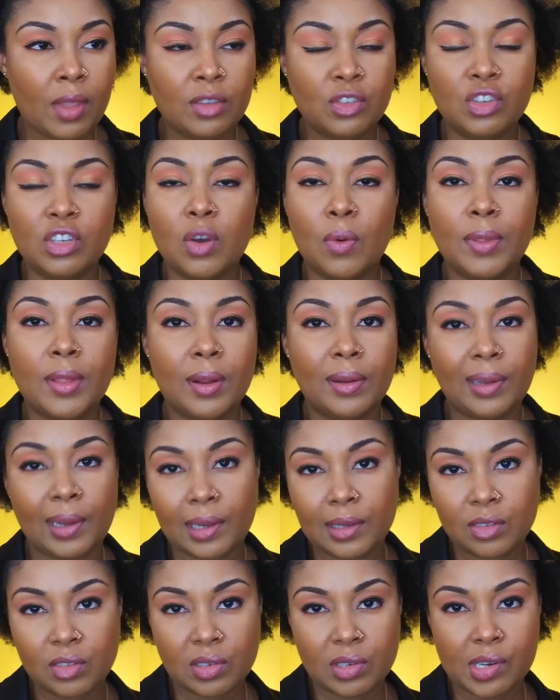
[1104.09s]
To know what their
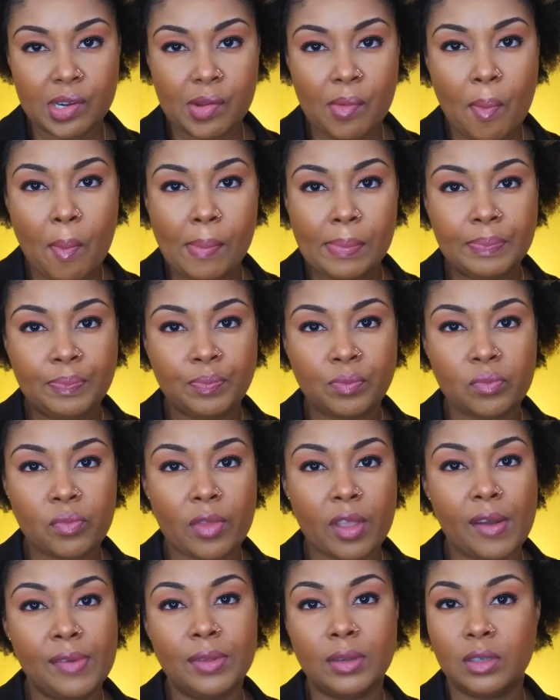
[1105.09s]
likes are and
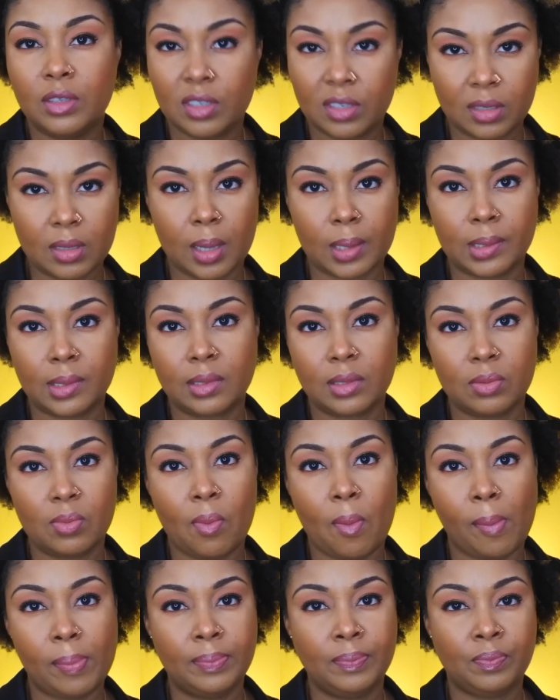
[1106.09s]
their dislikes.
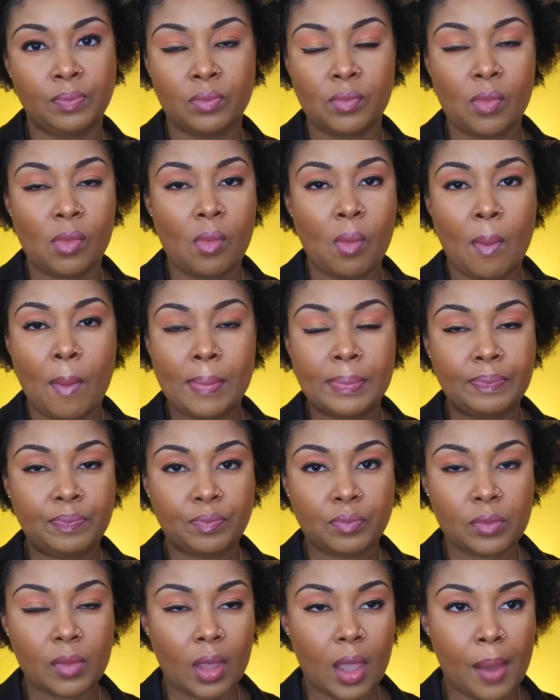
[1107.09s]

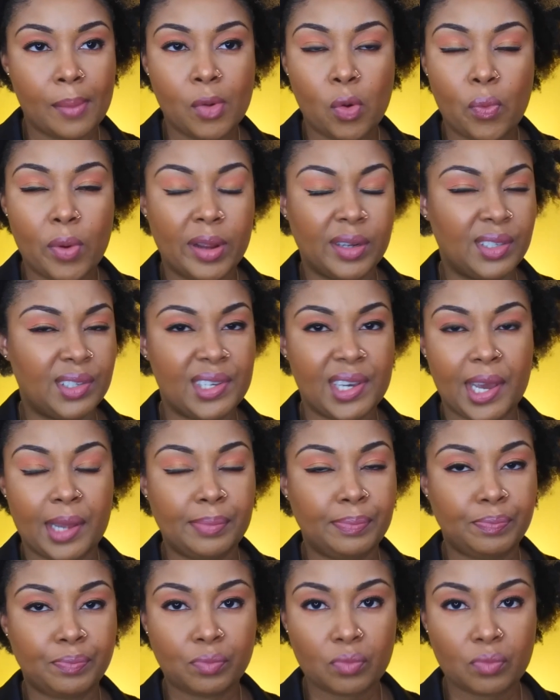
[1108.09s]
I'm a weird cat.